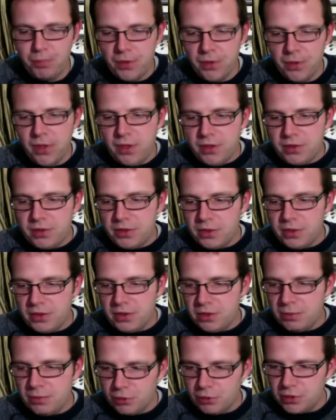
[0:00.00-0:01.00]
the
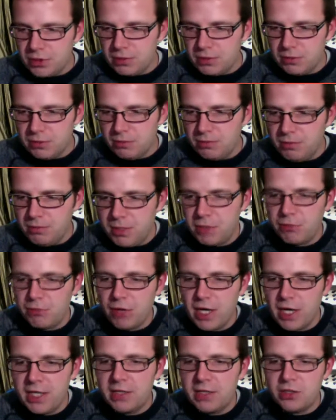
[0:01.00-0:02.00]
most
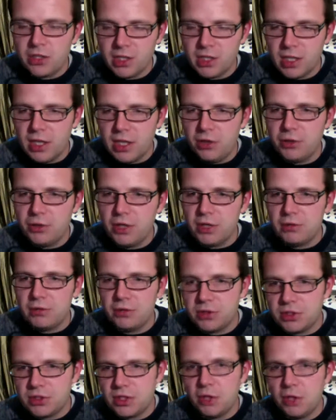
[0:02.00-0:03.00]
mid-range and low notes
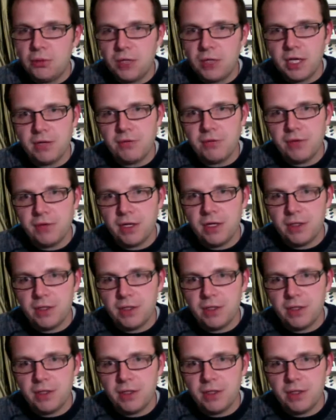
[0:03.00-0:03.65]
don't get affected.